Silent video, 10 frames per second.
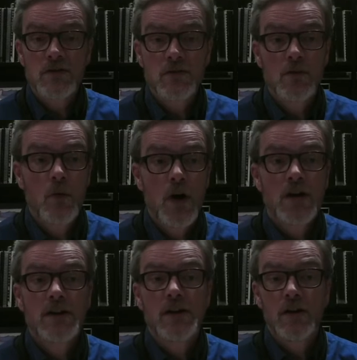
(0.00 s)
do the
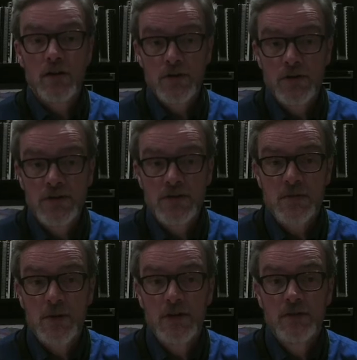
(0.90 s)
walking on your
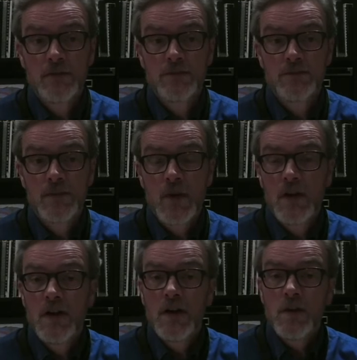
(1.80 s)
instrument?
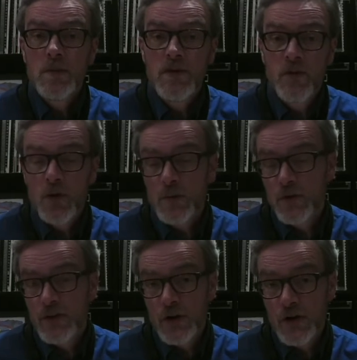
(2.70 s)
Before
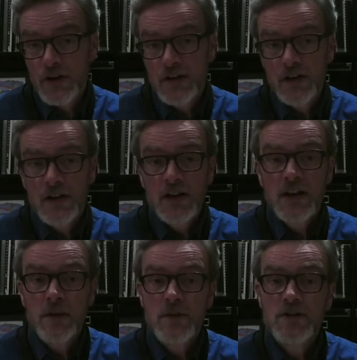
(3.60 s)
moving on,
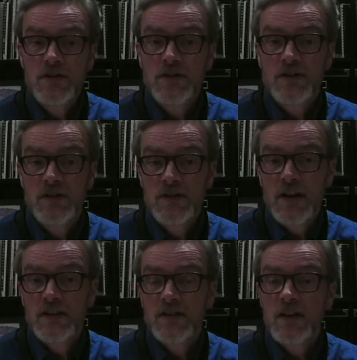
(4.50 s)
let me just
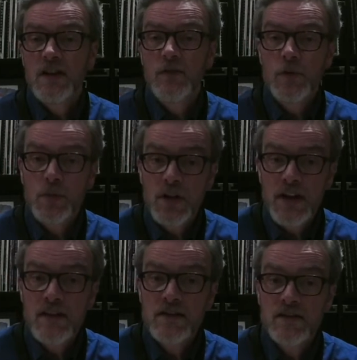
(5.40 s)
suggest that if you play the